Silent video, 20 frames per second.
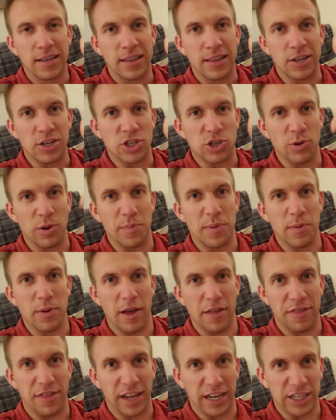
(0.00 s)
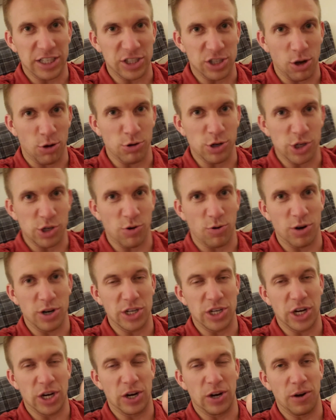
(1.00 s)
There's too many people that think so
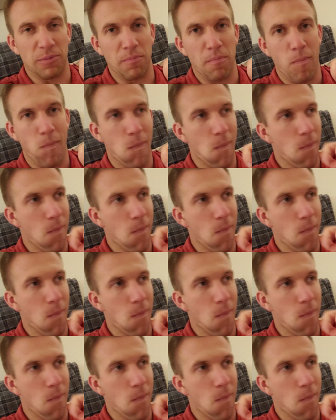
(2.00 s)
short term